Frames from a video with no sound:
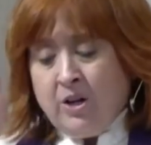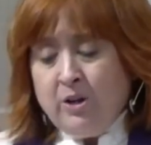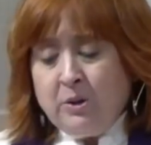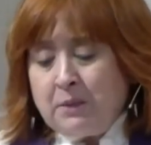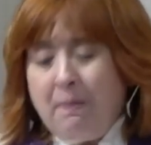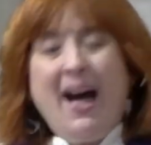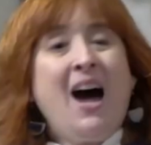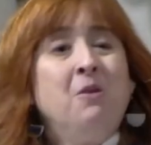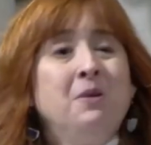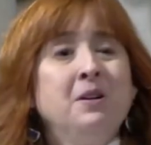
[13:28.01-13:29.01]
use
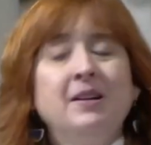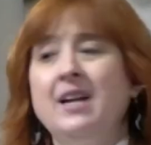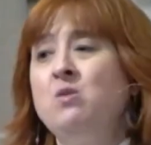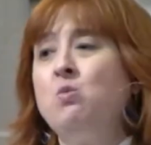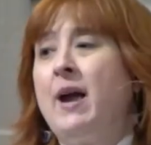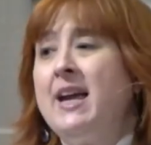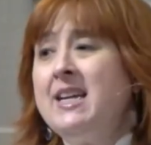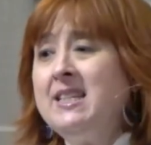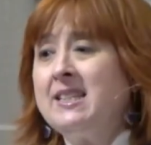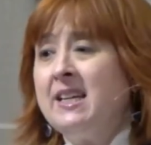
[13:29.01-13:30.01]
power in
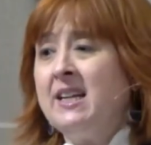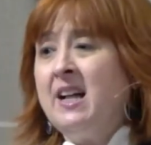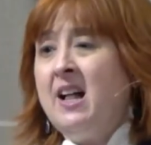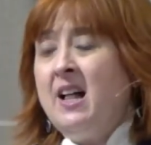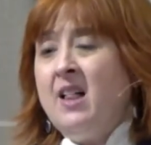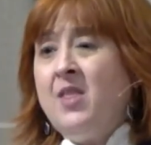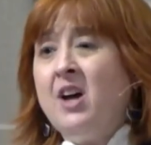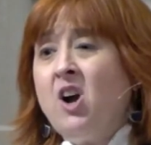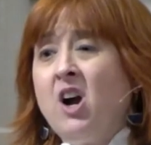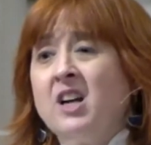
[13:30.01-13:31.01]
ways
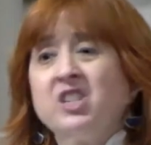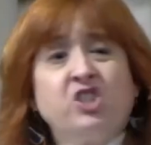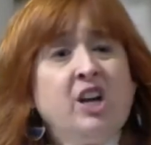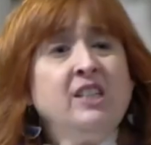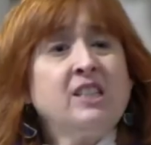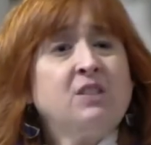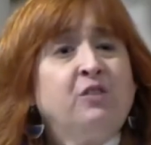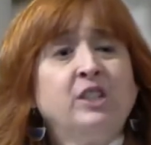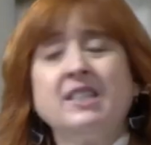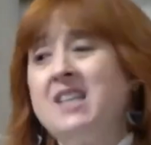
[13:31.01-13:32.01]
that are
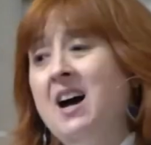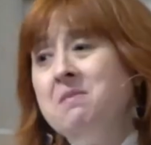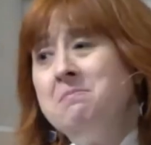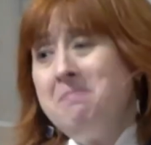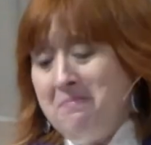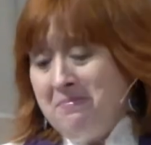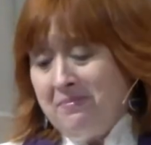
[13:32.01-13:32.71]
just for some